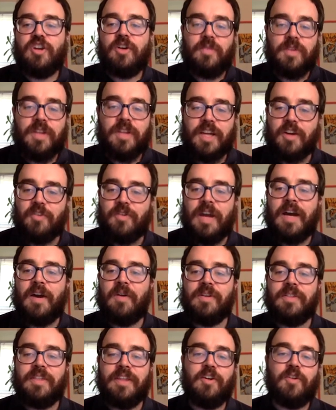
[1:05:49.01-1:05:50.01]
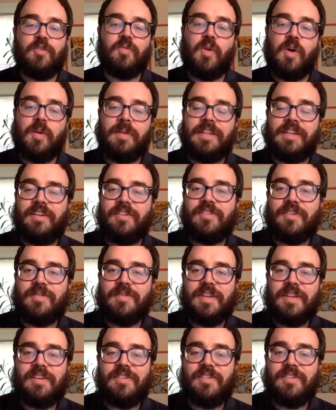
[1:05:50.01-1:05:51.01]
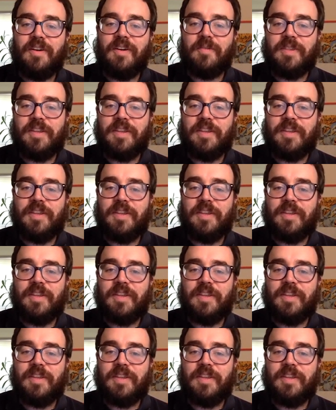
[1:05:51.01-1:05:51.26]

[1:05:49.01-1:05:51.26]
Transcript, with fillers: shuffling around the ill-formedness of, the,